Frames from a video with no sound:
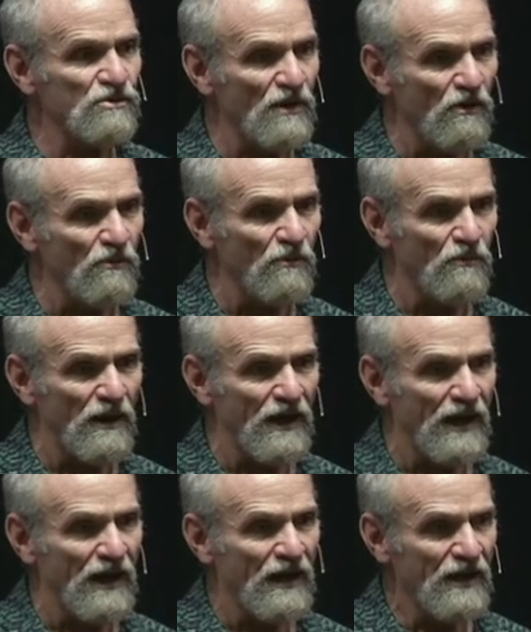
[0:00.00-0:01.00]
that you
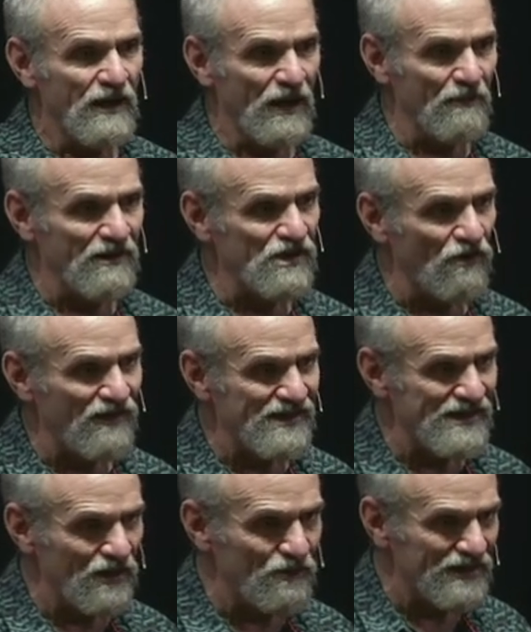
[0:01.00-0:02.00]
can offer
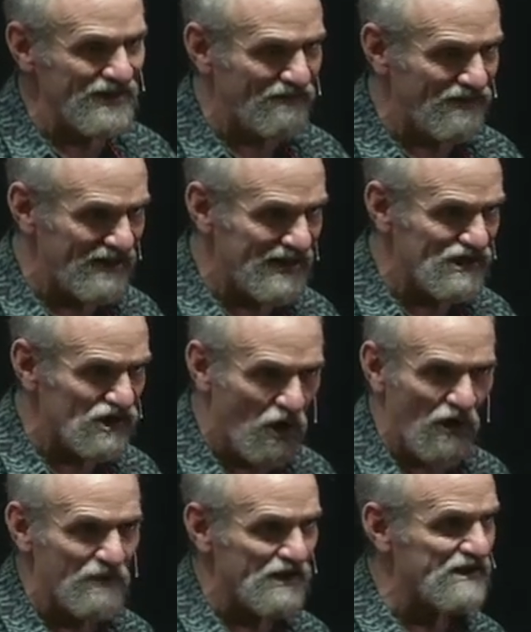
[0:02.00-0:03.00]
something to, to
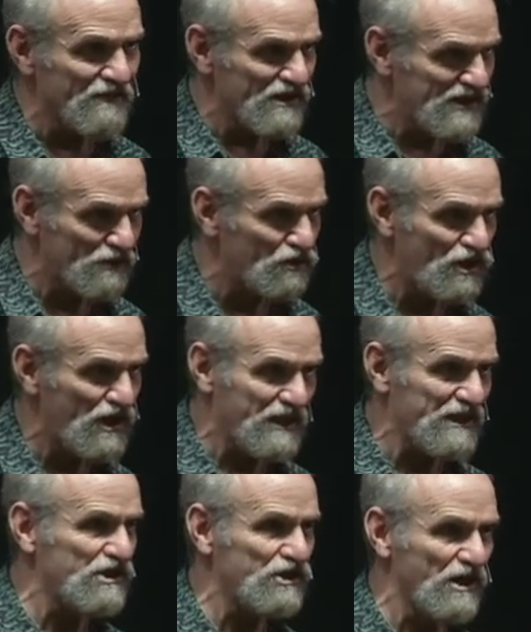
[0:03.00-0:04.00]
get your salvation,
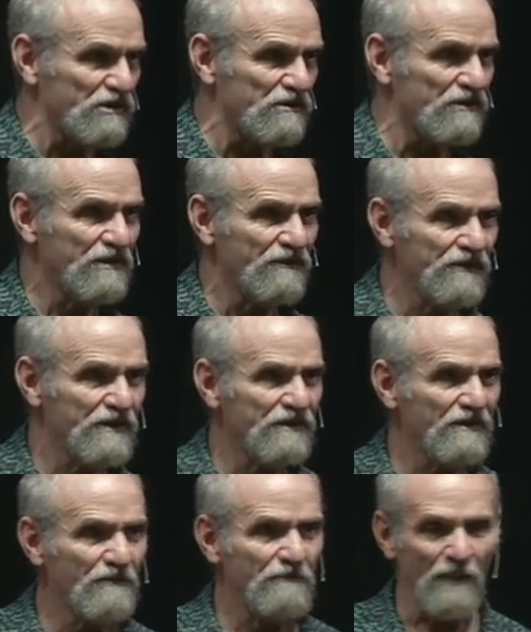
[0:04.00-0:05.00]
this is a
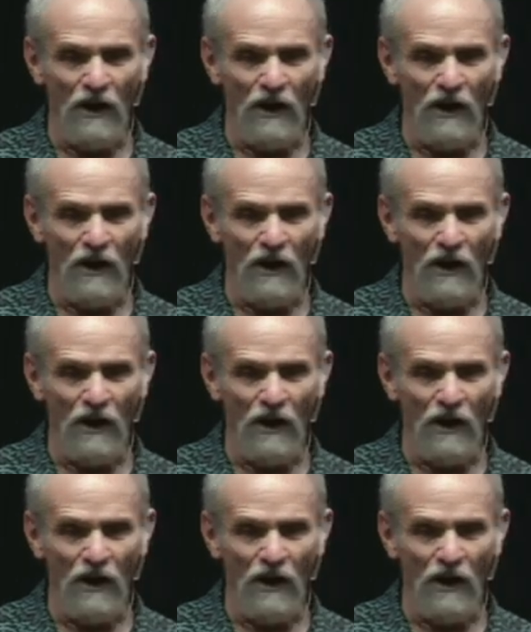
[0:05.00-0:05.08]
salvation